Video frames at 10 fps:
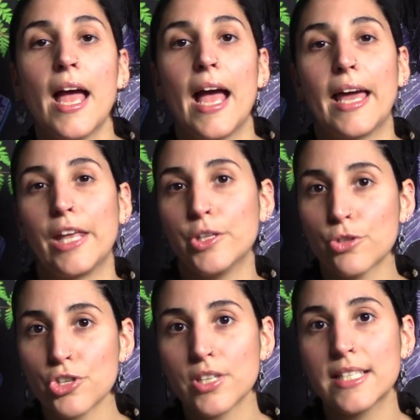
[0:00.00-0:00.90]
and I
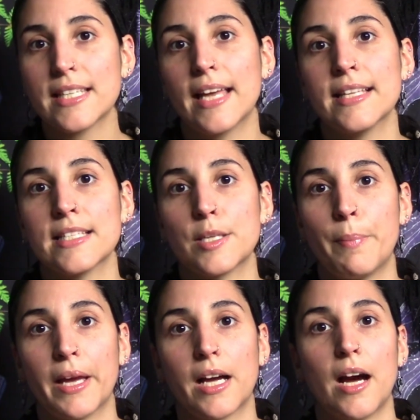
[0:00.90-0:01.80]
usually tend to
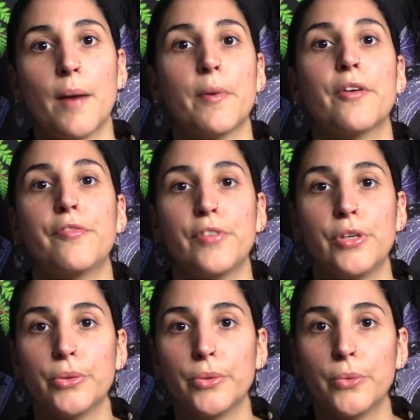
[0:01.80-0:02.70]
pick up a
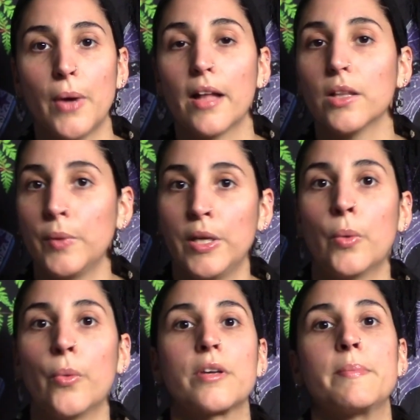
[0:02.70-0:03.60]
few Halloween
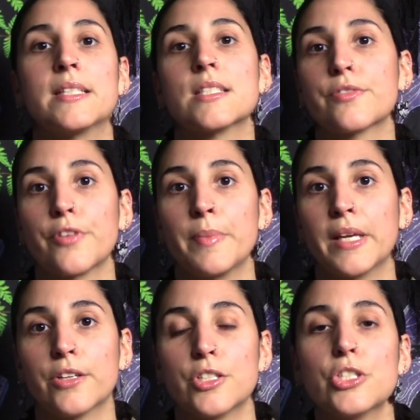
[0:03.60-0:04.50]
ornaments from
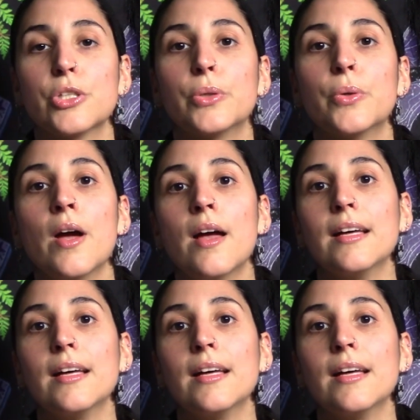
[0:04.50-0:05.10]
there too.